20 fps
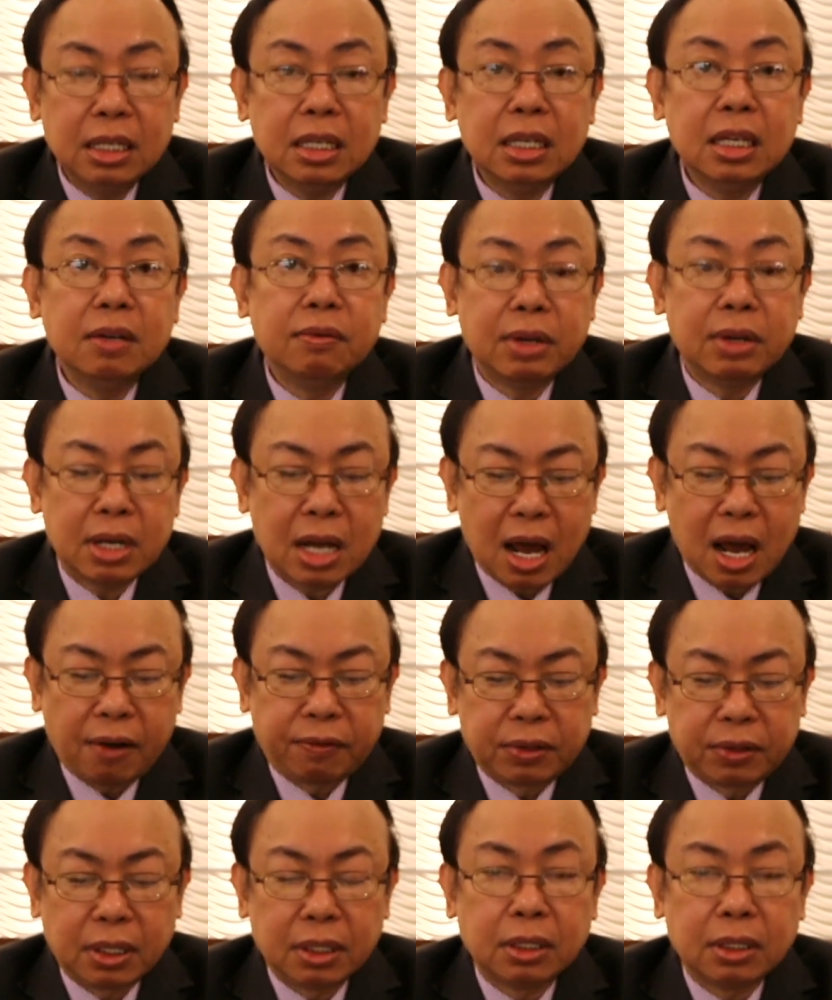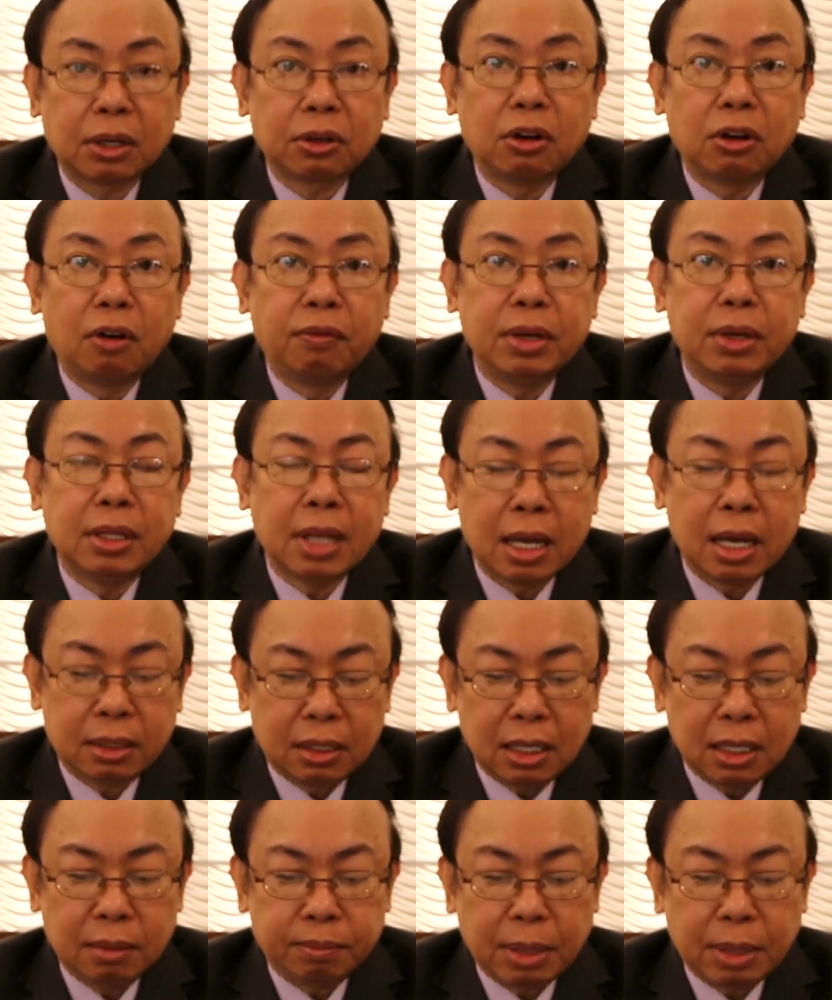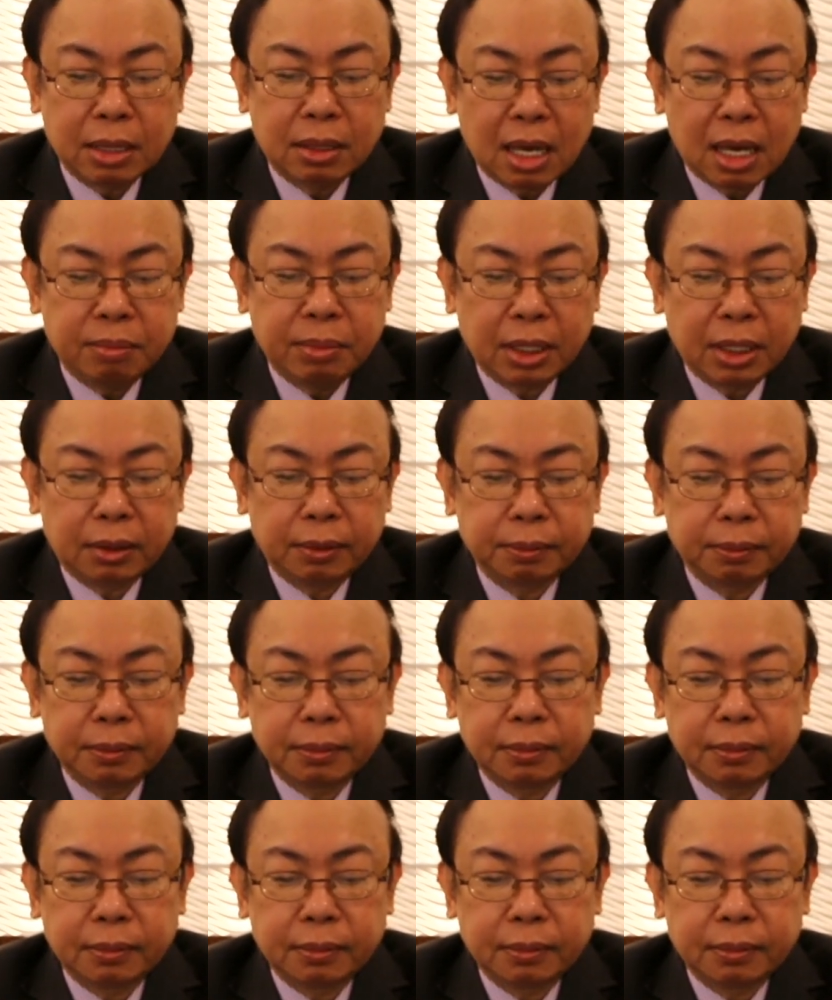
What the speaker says: even after the COVID-19 pandemic.